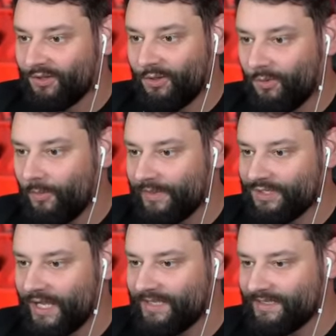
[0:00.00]
You will be
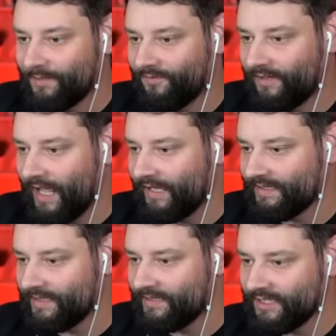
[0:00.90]
chasing them for
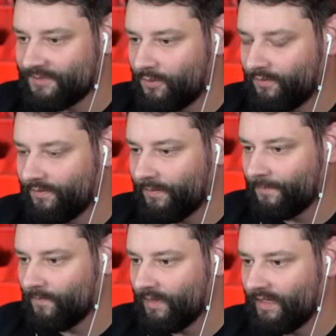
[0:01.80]
days. Is this smooth?
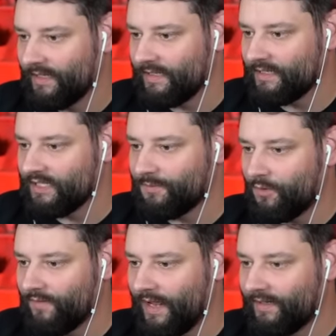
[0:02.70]
Is this a
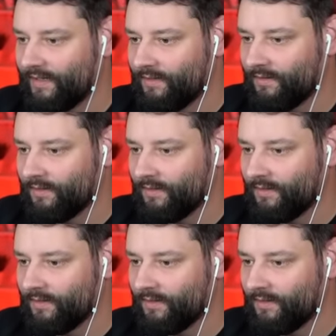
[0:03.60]
smooth landing?